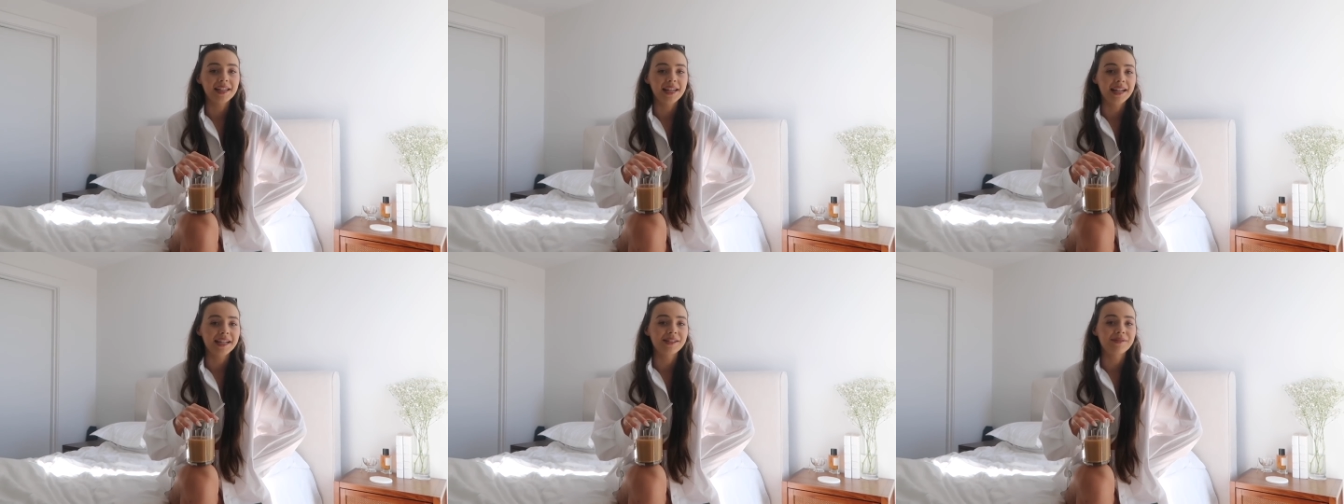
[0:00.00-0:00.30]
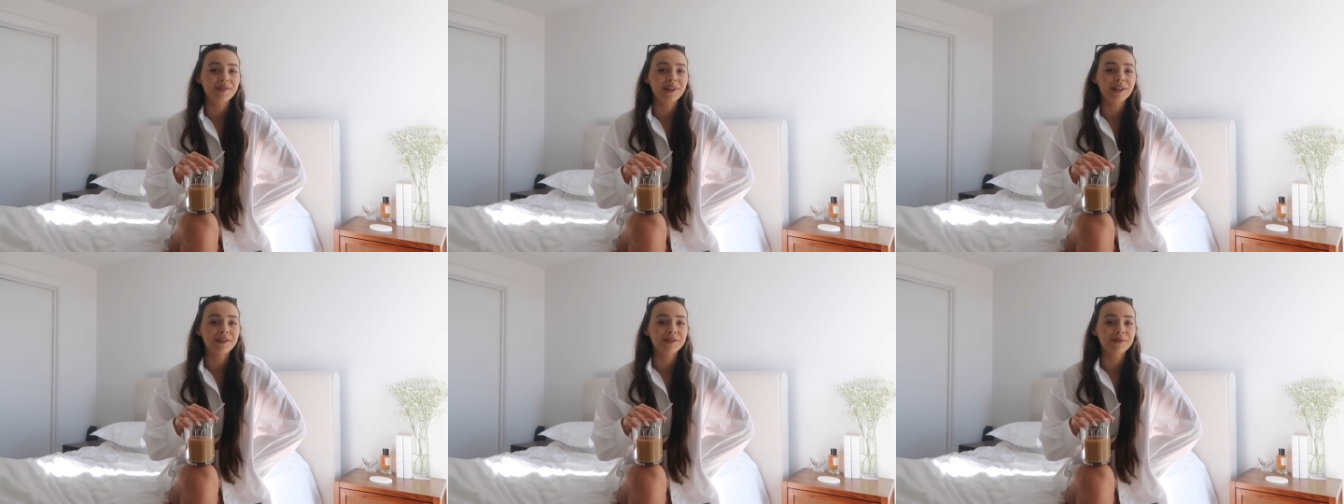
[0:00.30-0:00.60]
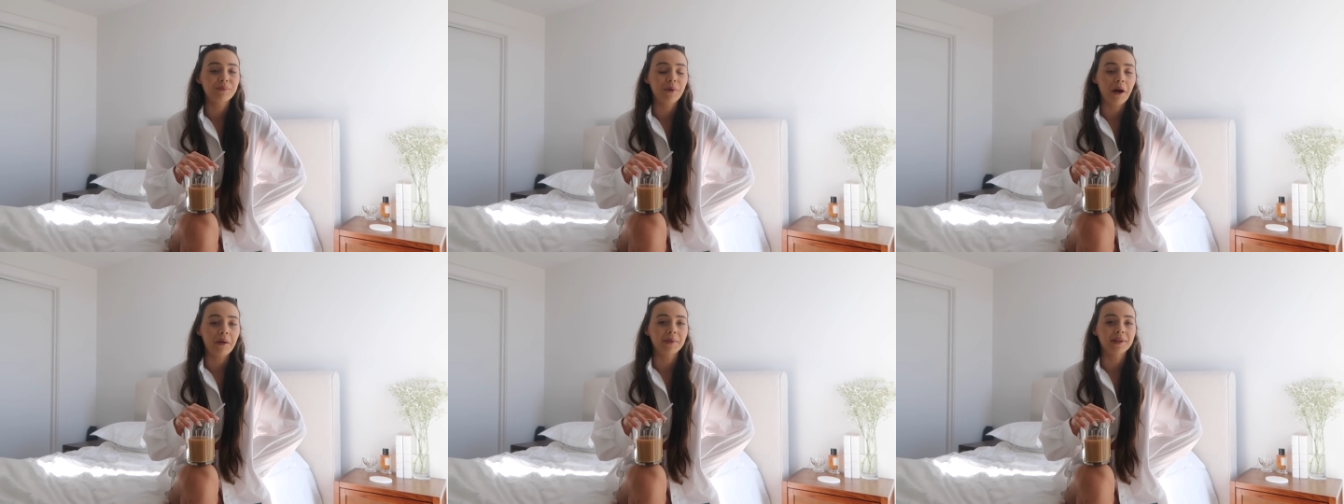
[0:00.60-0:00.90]
Today's video
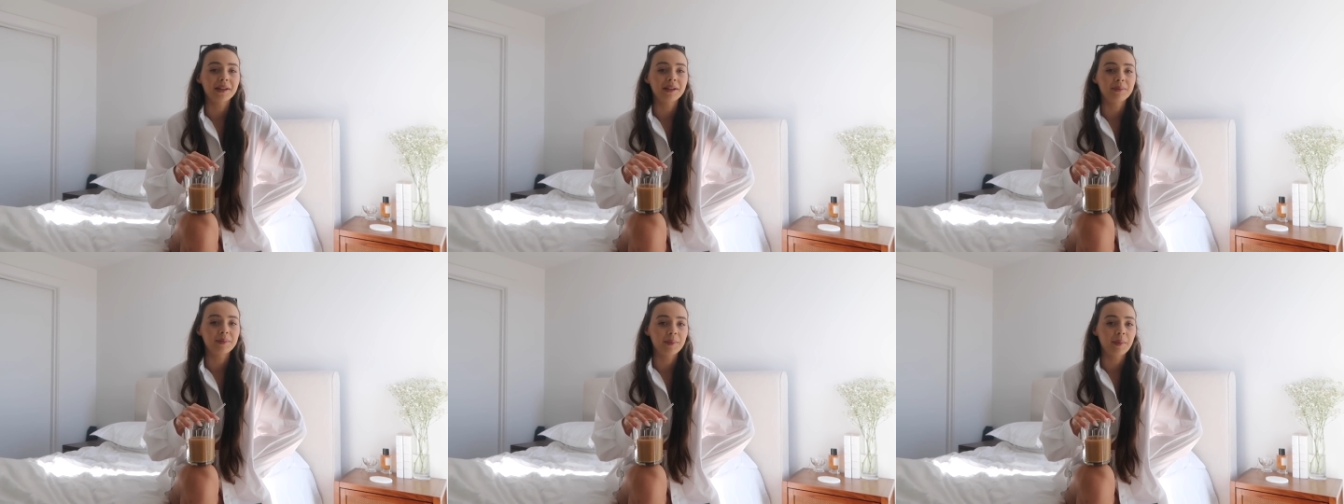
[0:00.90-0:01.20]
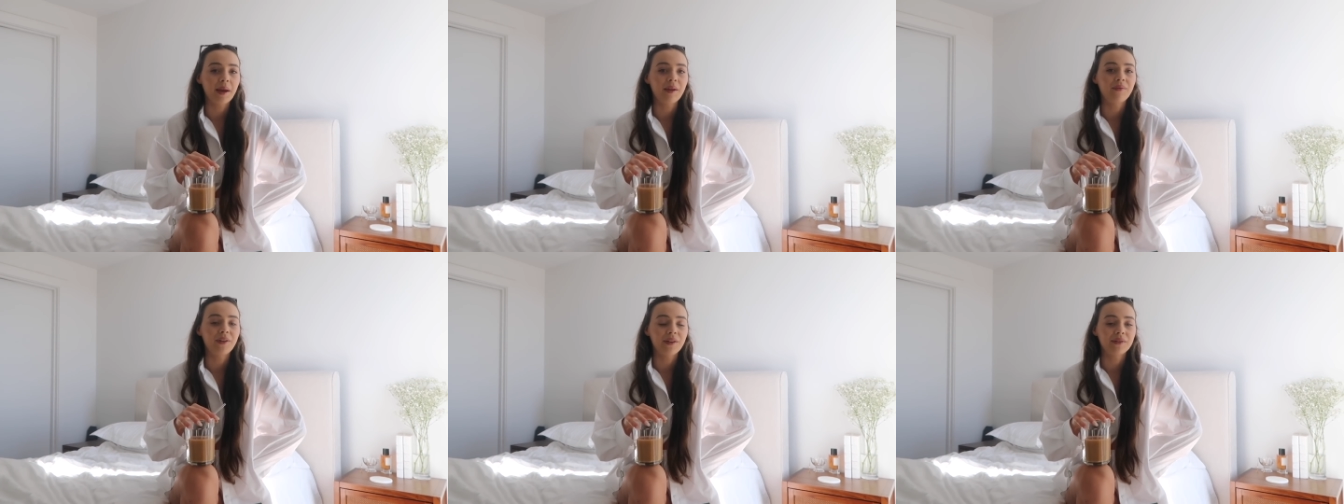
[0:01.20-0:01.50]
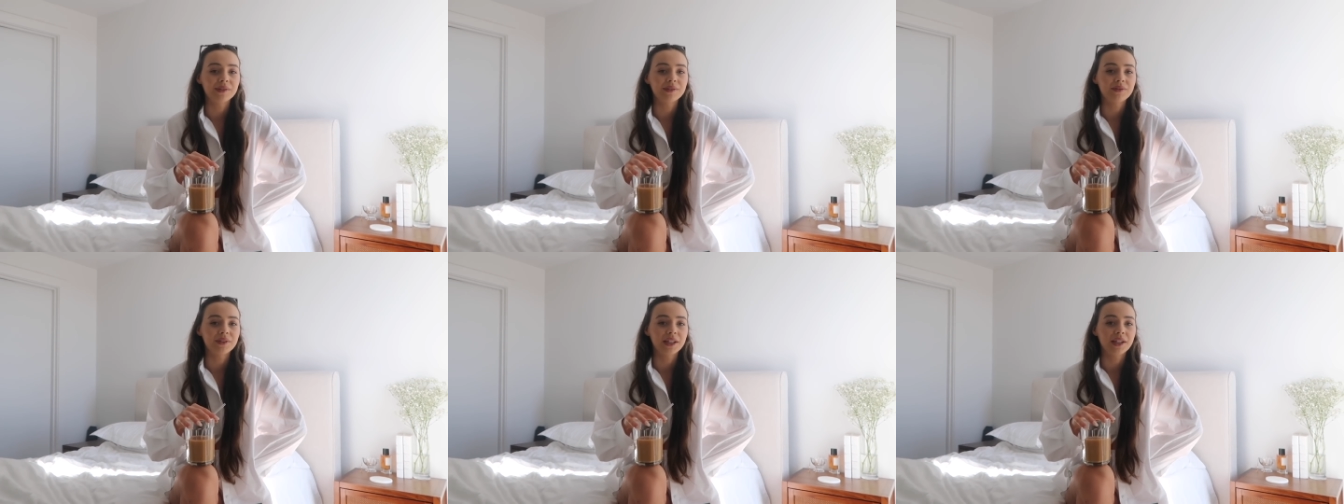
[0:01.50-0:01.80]
is probably going to be my
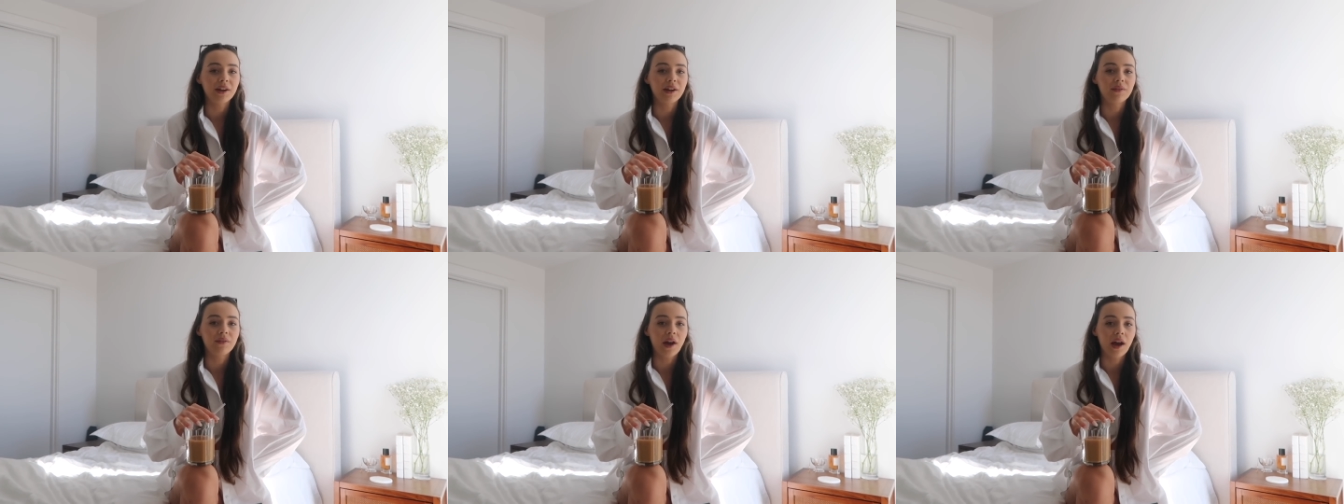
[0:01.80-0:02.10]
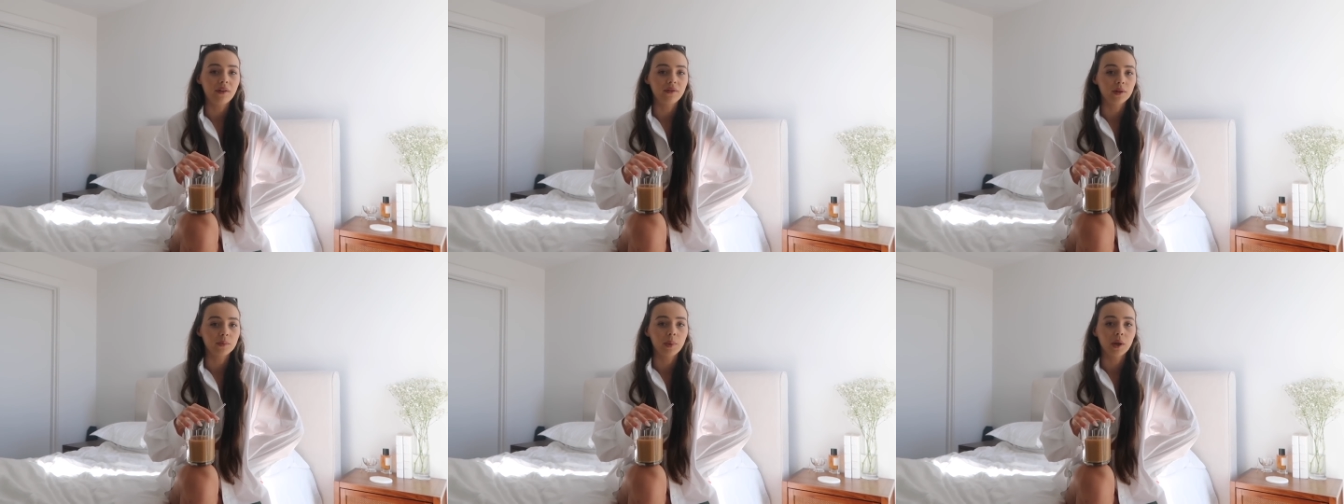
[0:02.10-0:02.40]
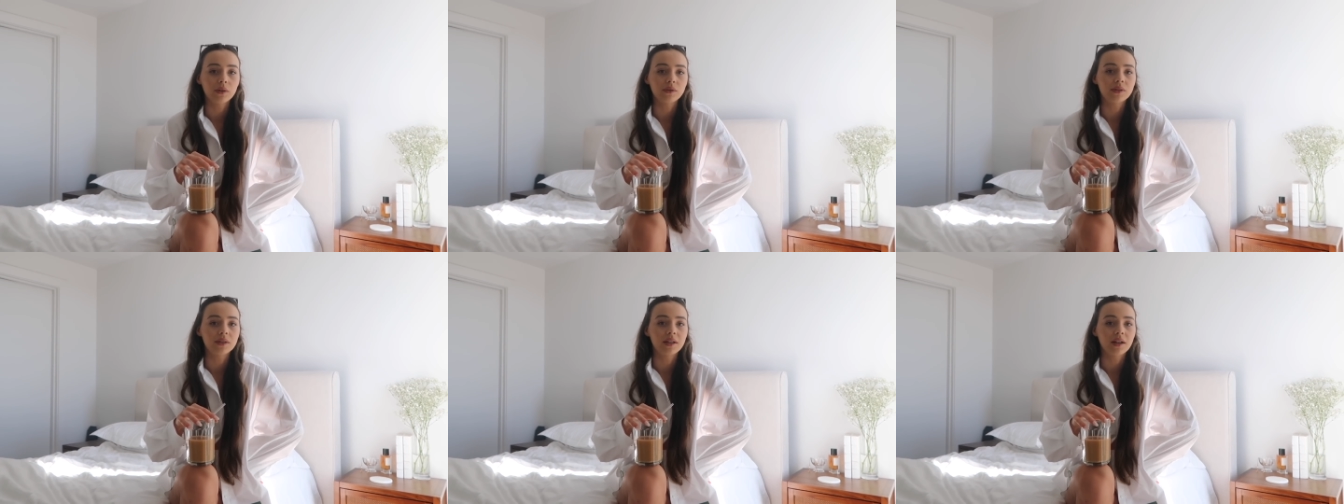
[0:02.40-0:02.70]
favorite video I've ever
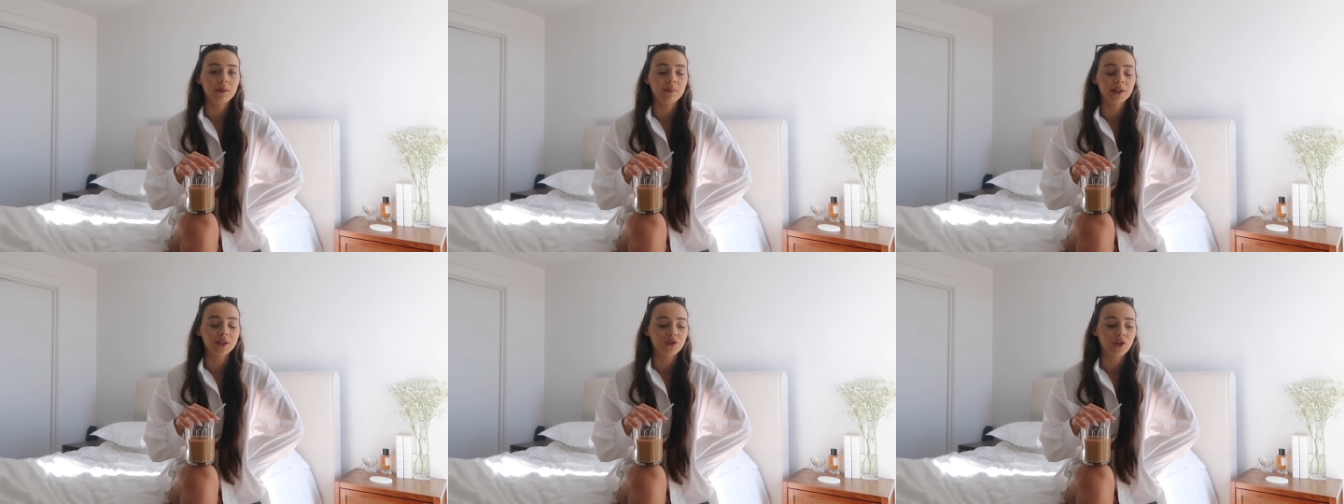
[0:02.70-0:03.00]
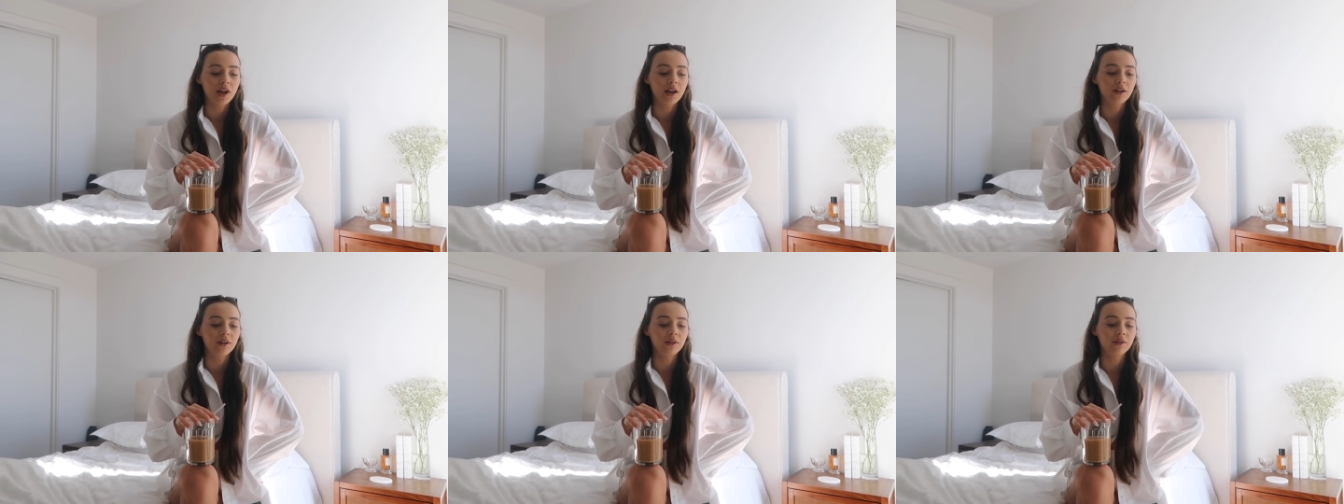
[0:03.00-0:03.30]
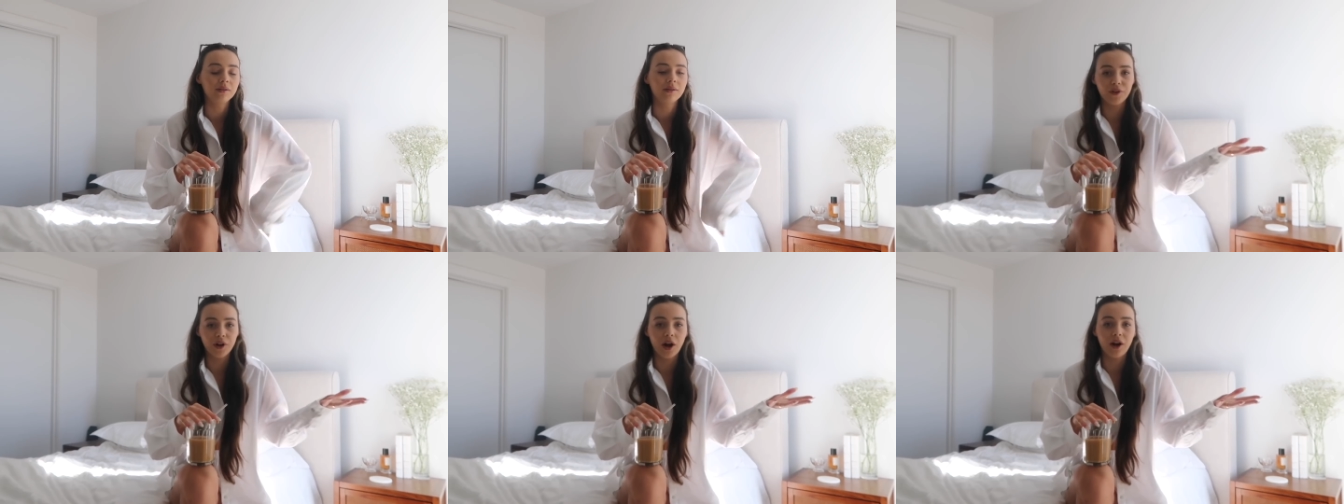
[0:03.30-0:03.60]
posted on my
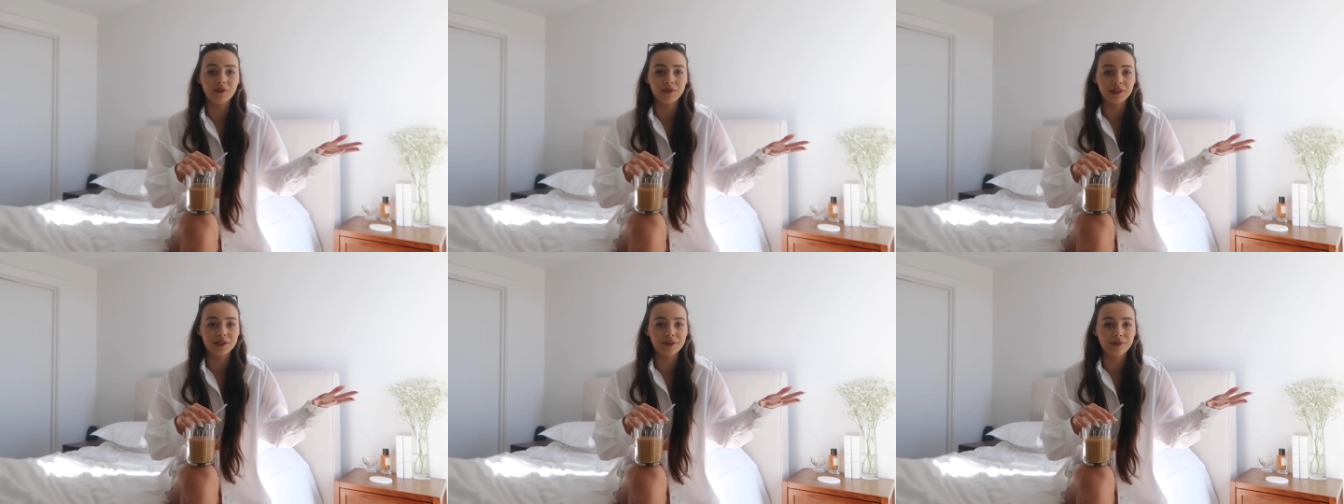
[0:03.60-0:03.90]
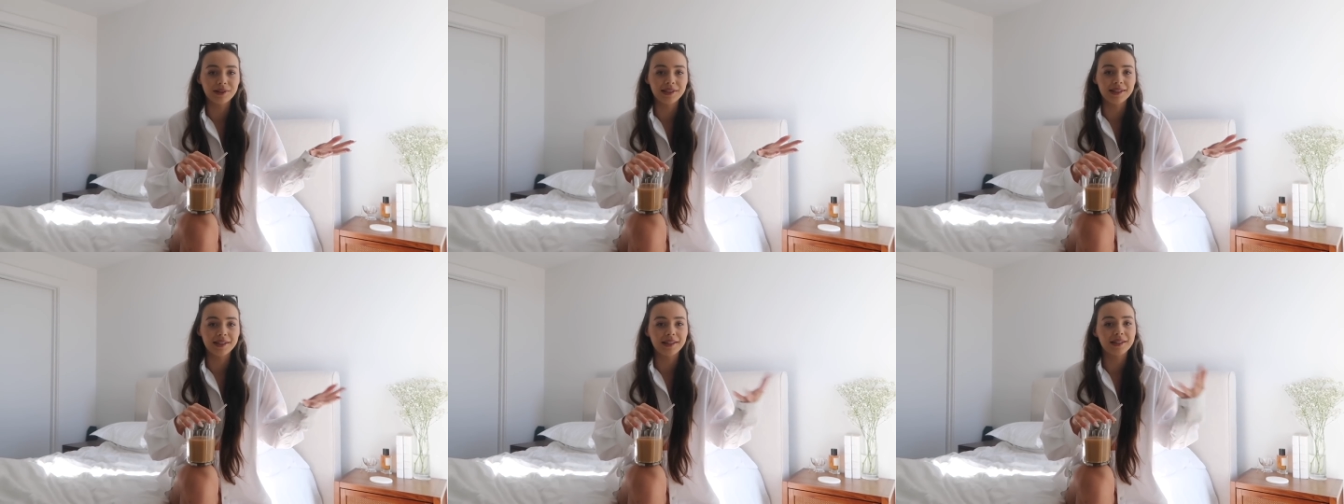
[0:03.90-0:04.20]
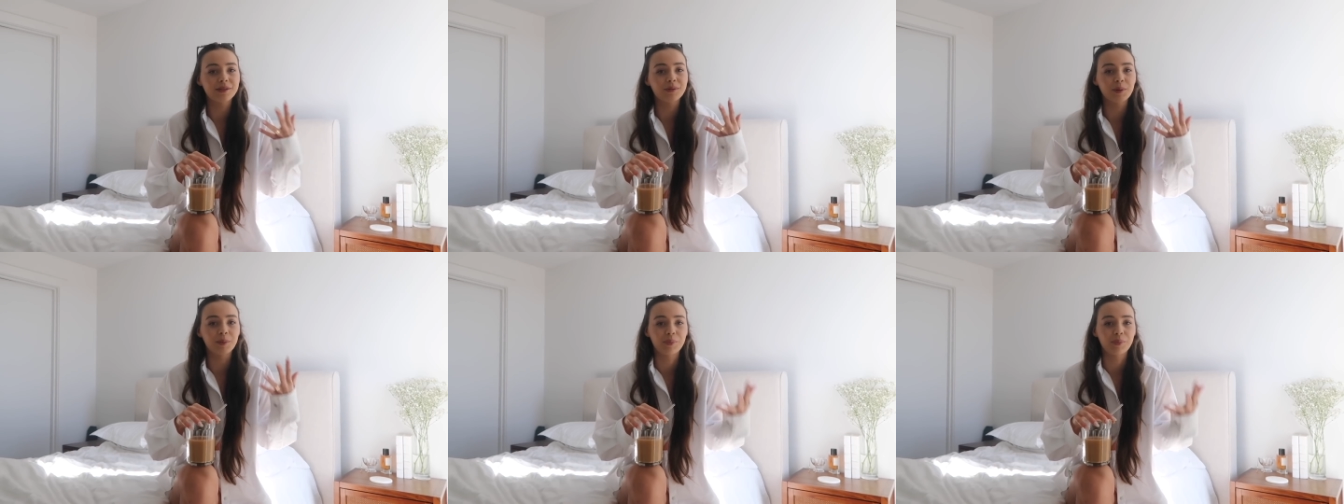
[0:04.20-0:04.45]
channel for obvious reasons.